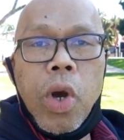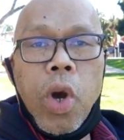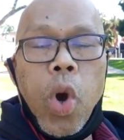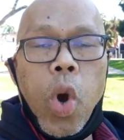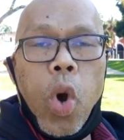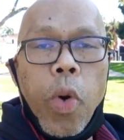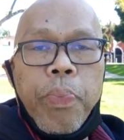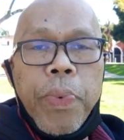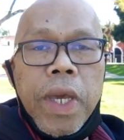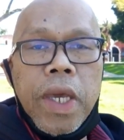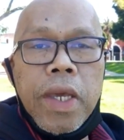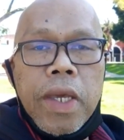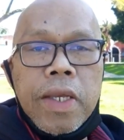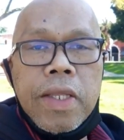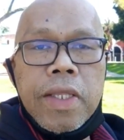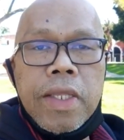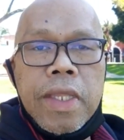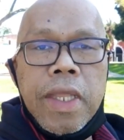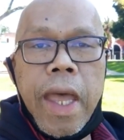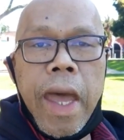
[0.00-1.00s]
hoping
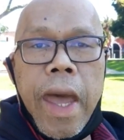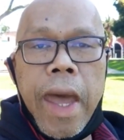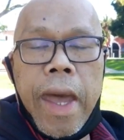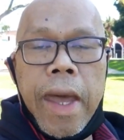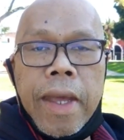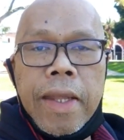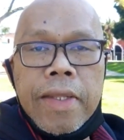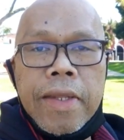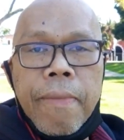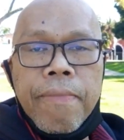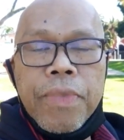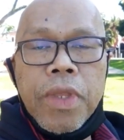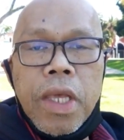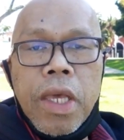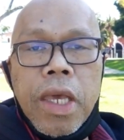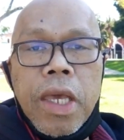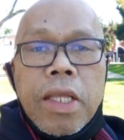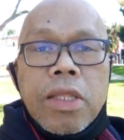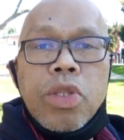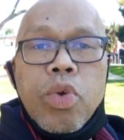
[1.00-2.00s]
that
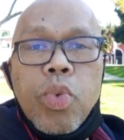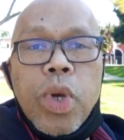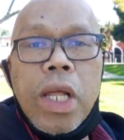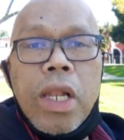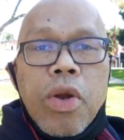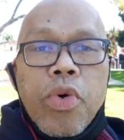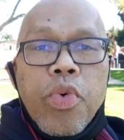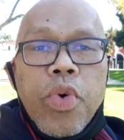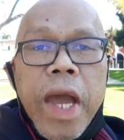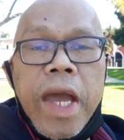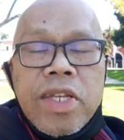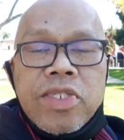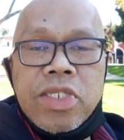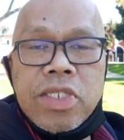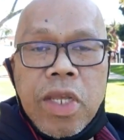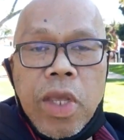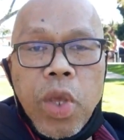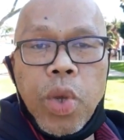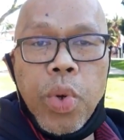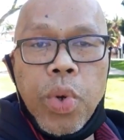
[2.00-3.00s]
it will
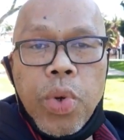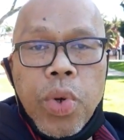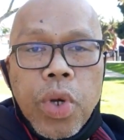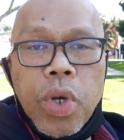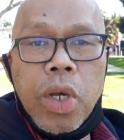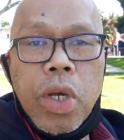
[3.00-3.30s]
rescue